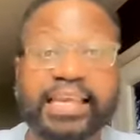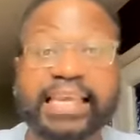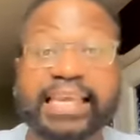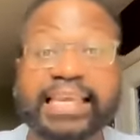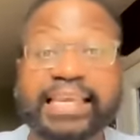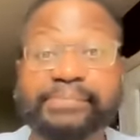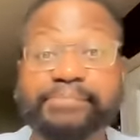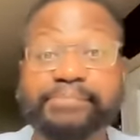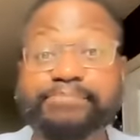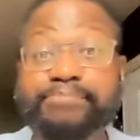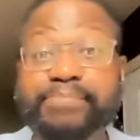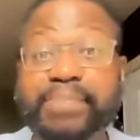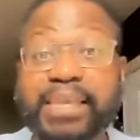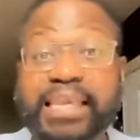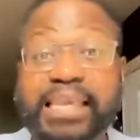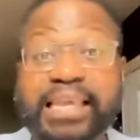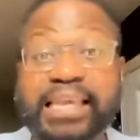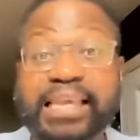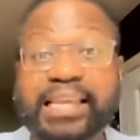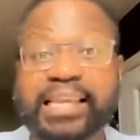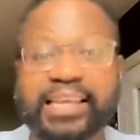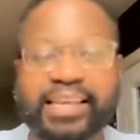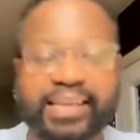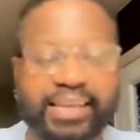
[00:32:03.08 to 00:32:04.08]

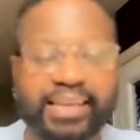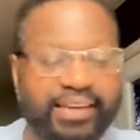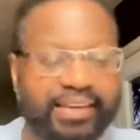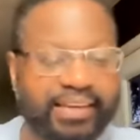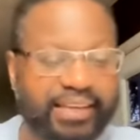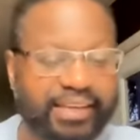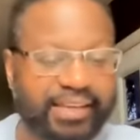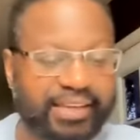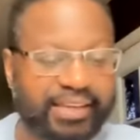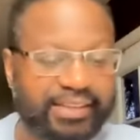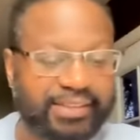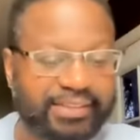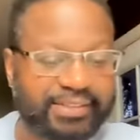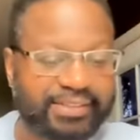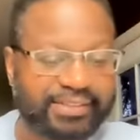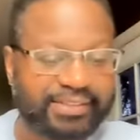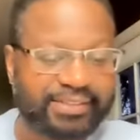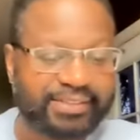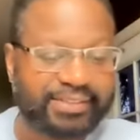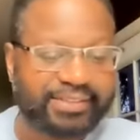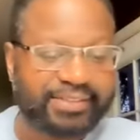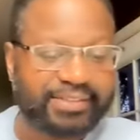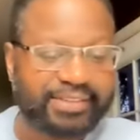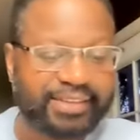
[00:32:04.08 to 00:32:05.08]
immediately,
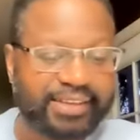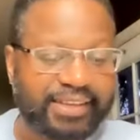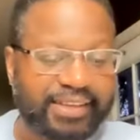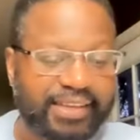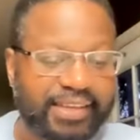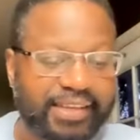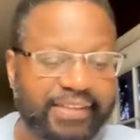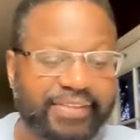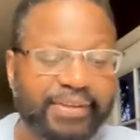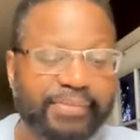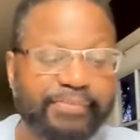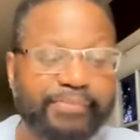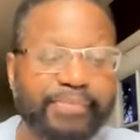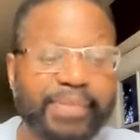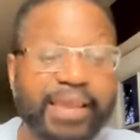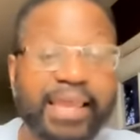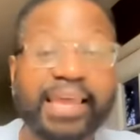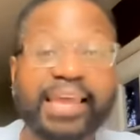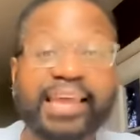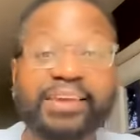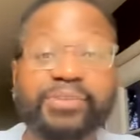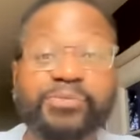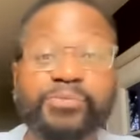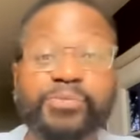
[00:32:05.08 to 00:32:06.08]
the
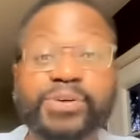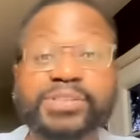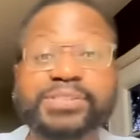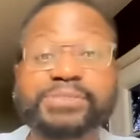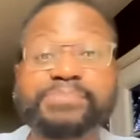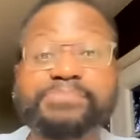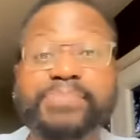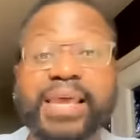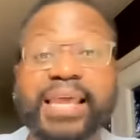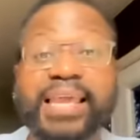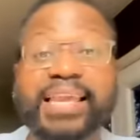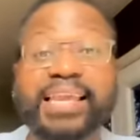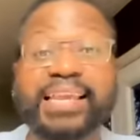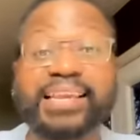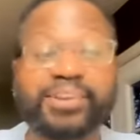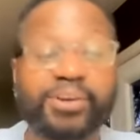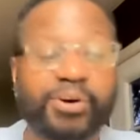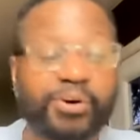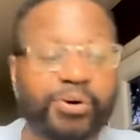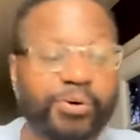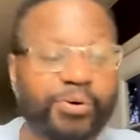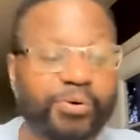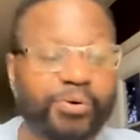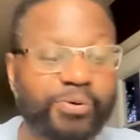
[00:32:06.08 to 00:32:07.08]
man was made
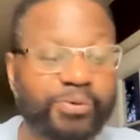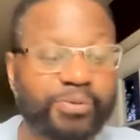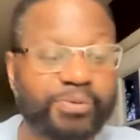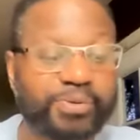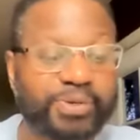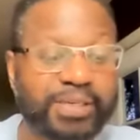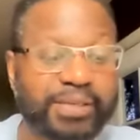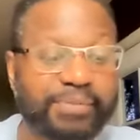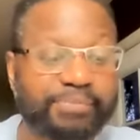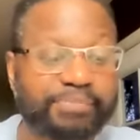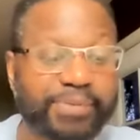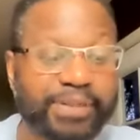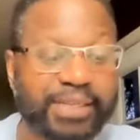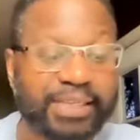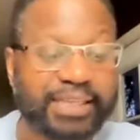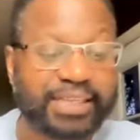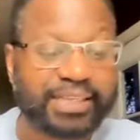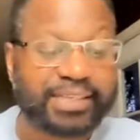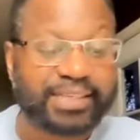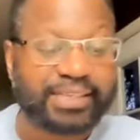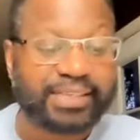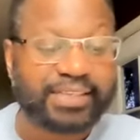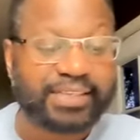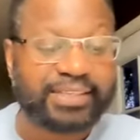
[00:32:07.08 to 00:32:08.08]
whole
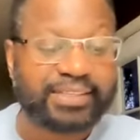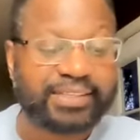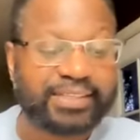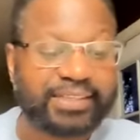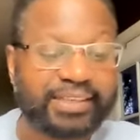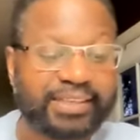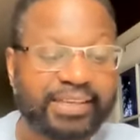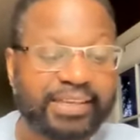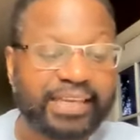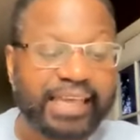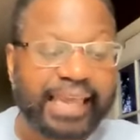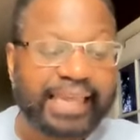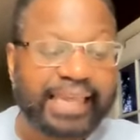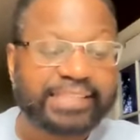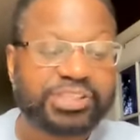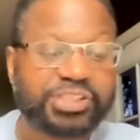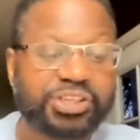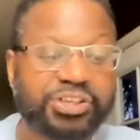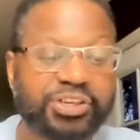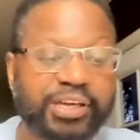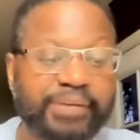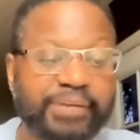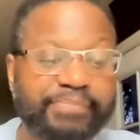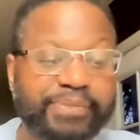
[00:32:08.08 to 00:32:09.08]
completely and
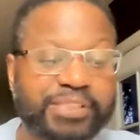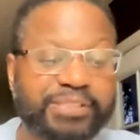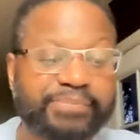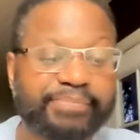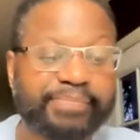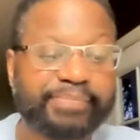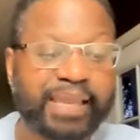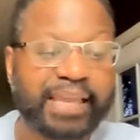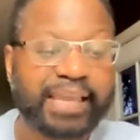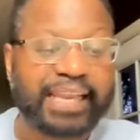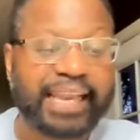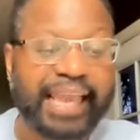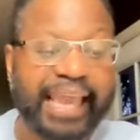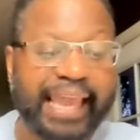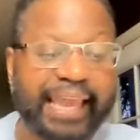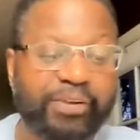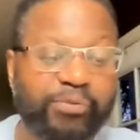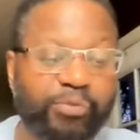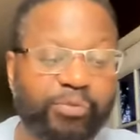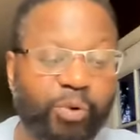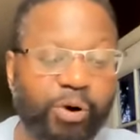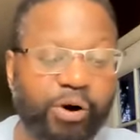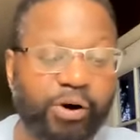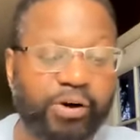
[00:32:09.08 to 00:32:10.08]
took up his bed
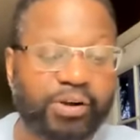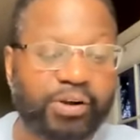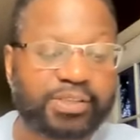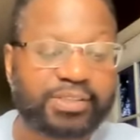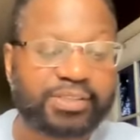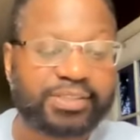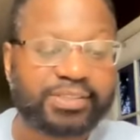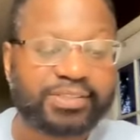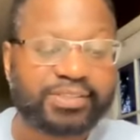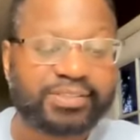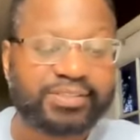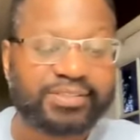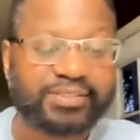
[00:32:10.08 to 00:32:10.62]
and walked.